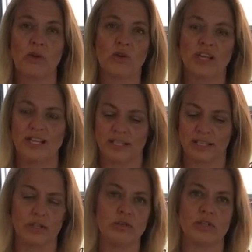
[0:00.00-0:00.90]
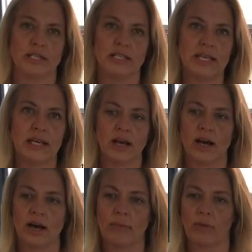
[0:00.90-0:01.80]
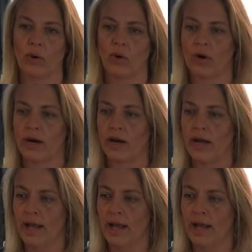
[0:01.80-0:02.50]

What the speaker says: you can easily use a teacup or